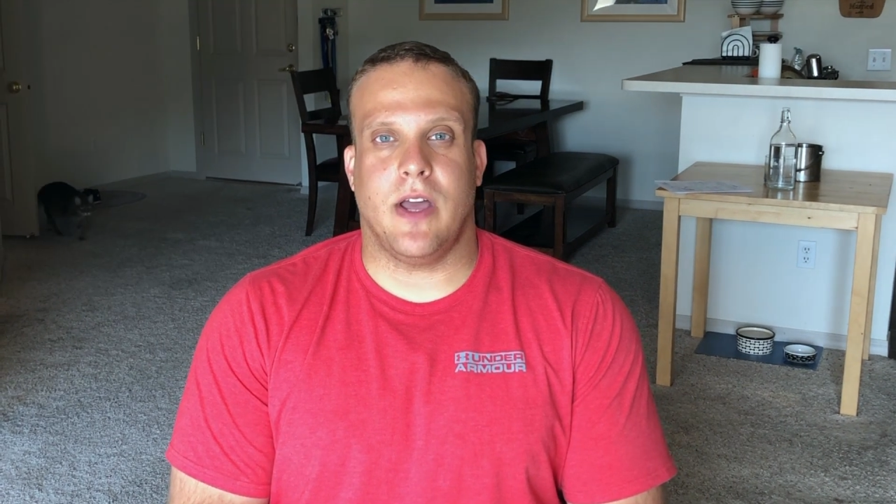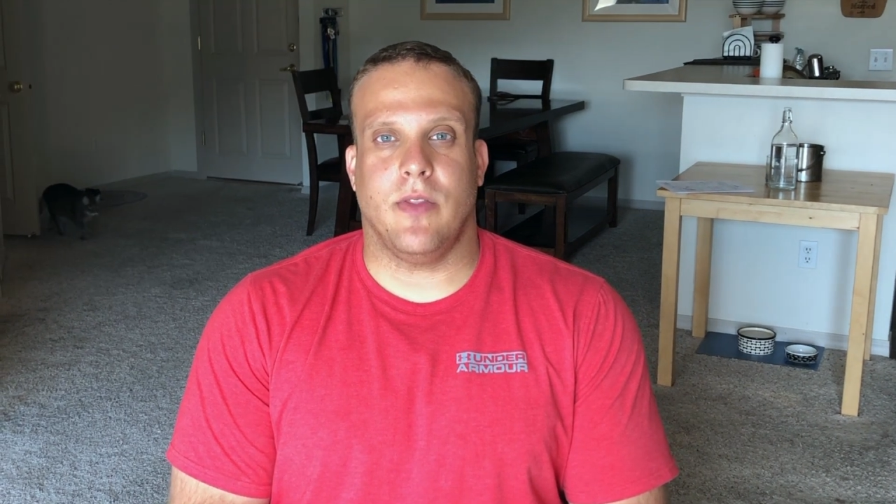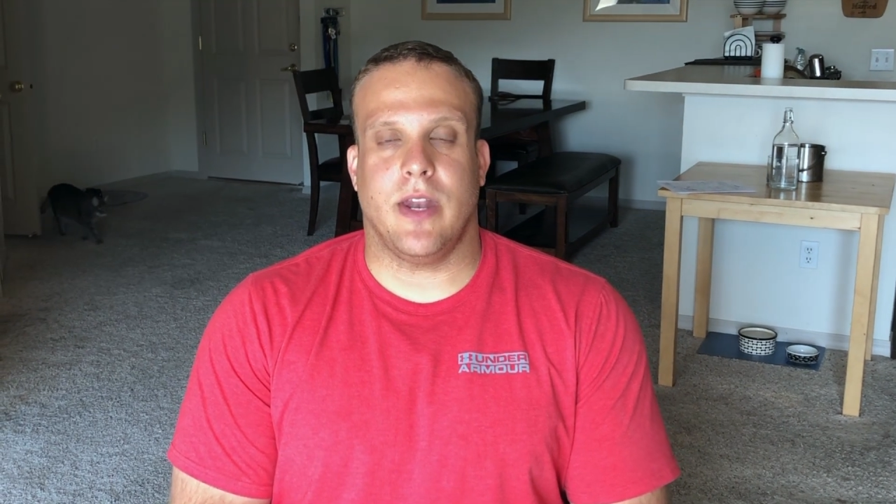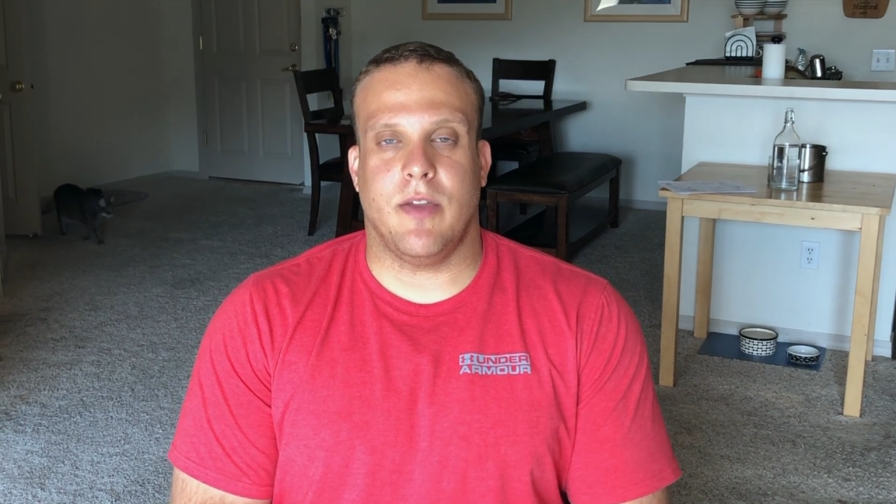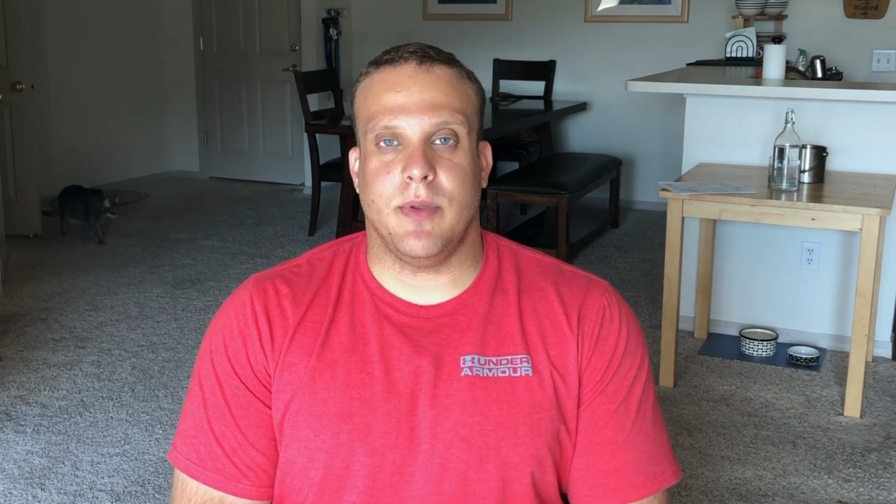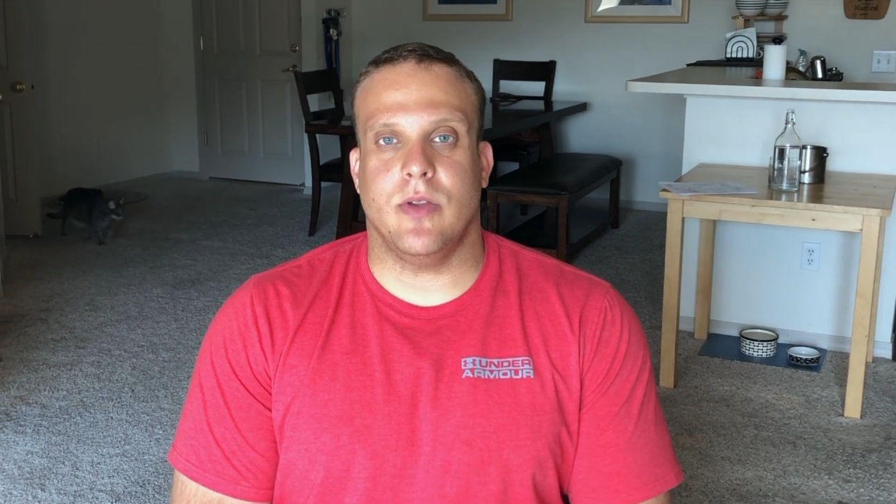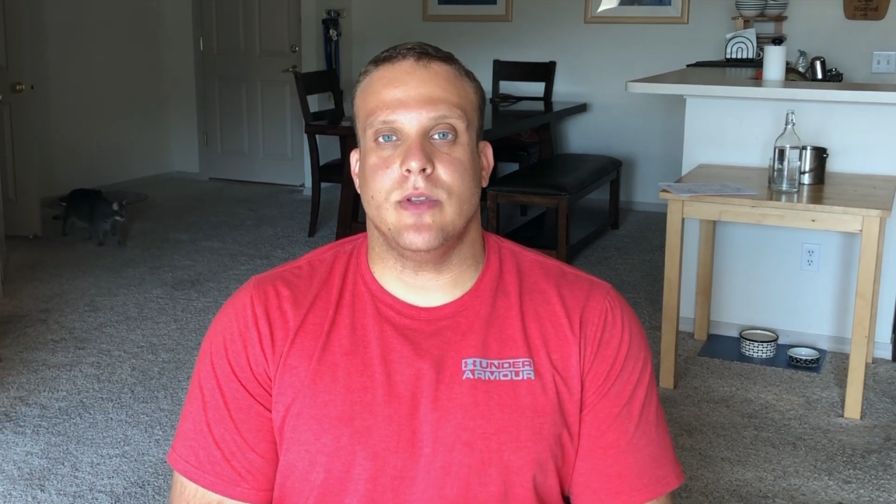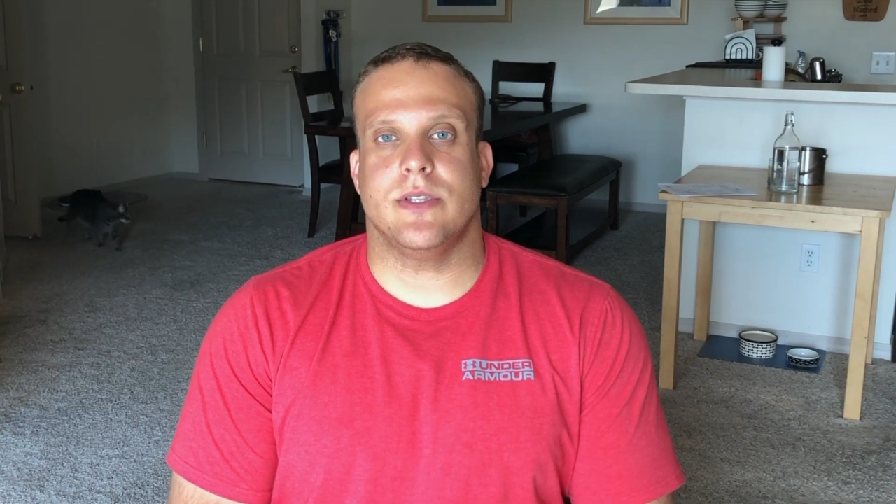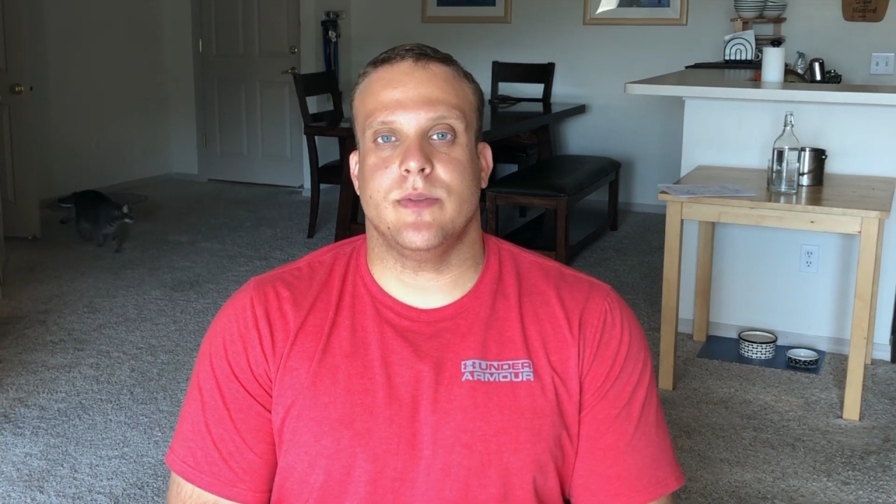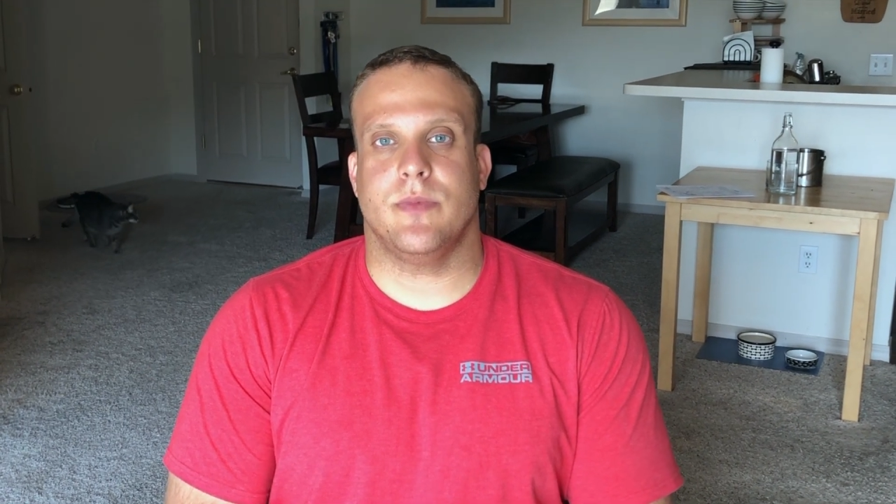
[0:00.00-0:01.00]
now that I've been
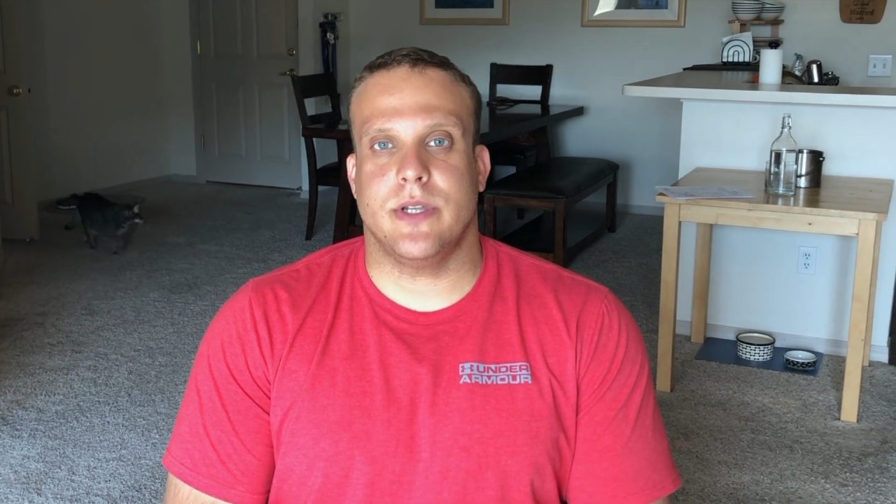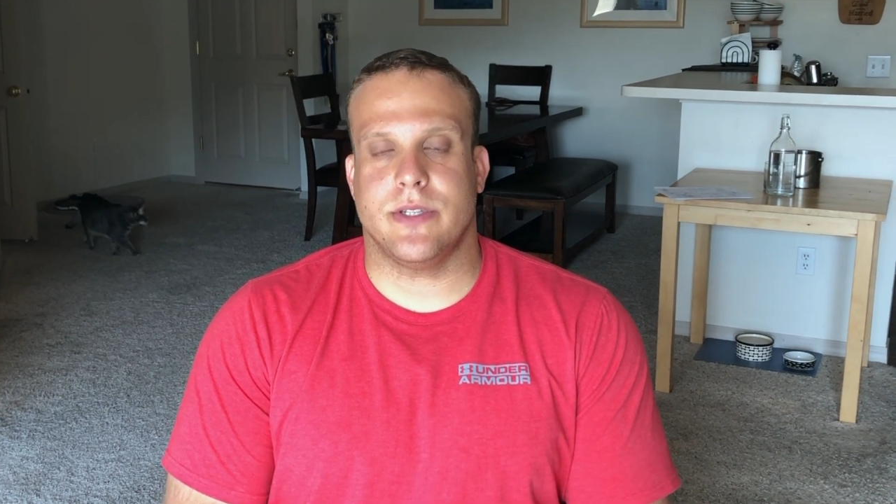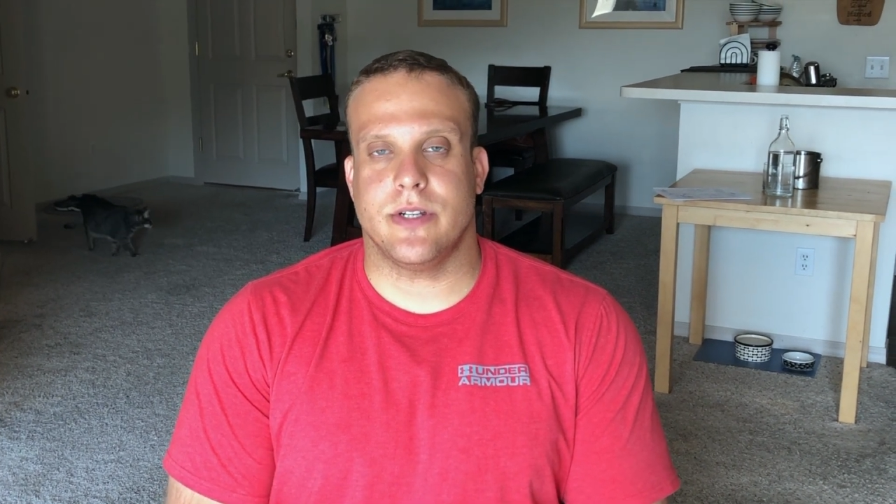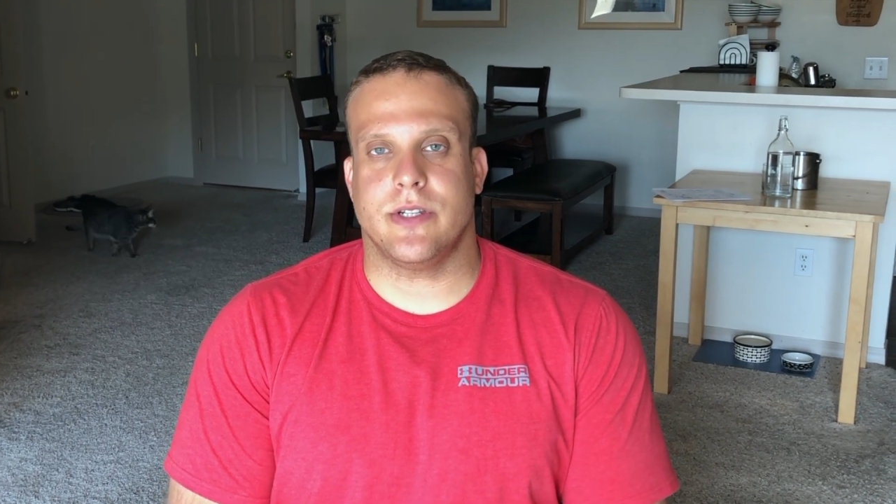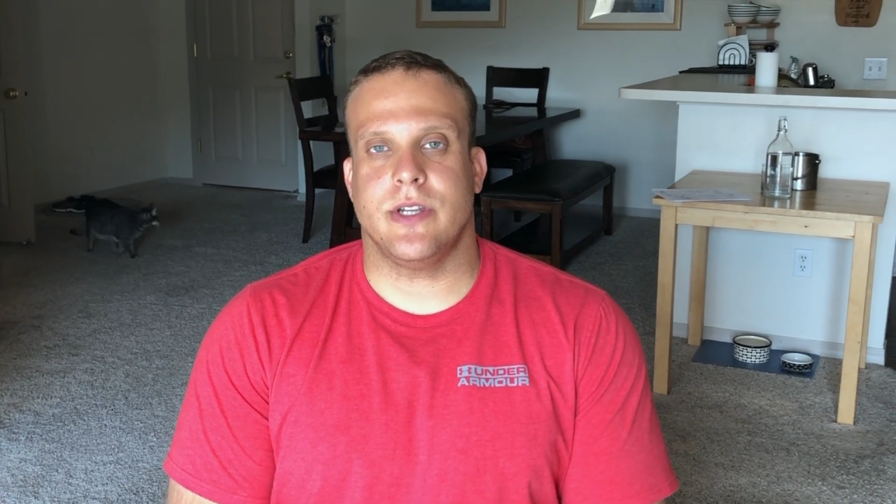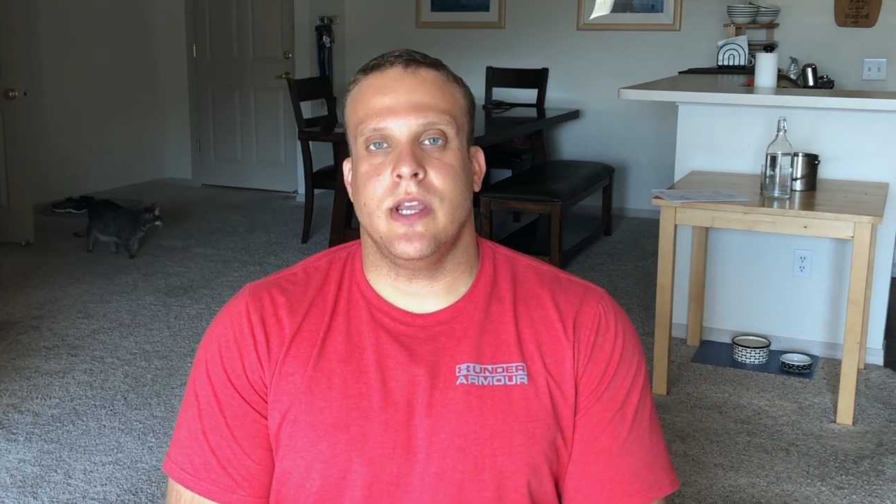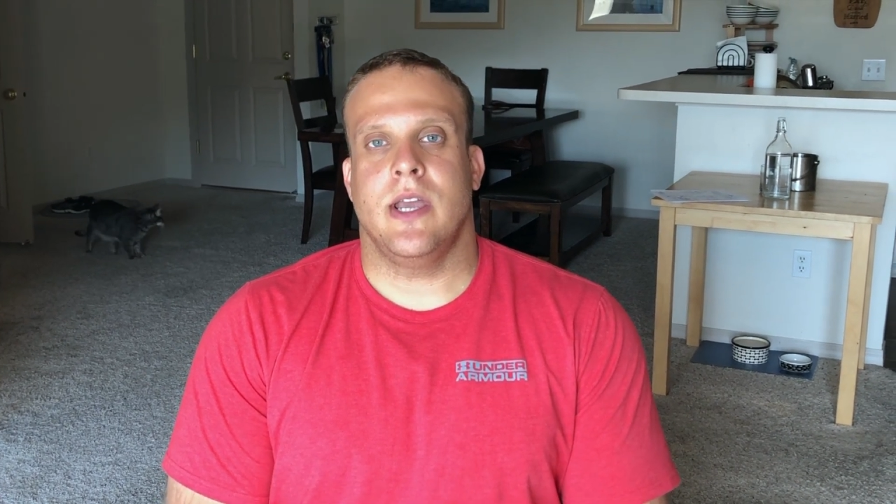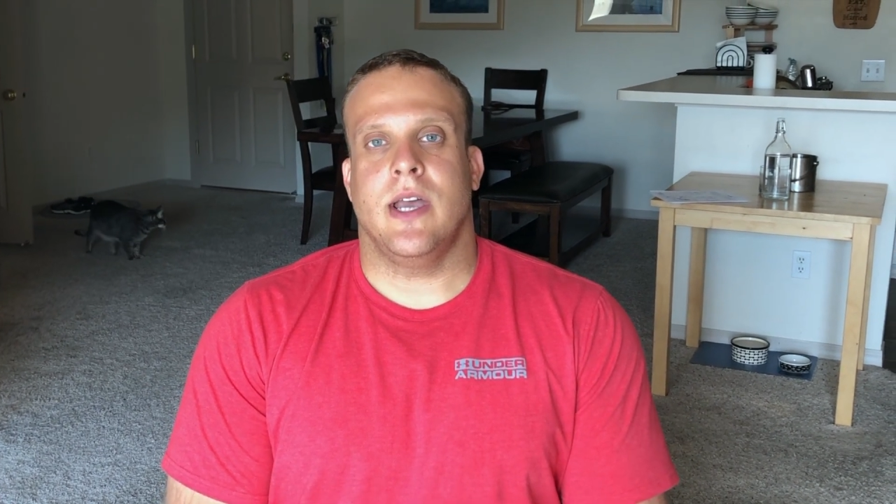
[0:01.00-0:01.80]
doing some research.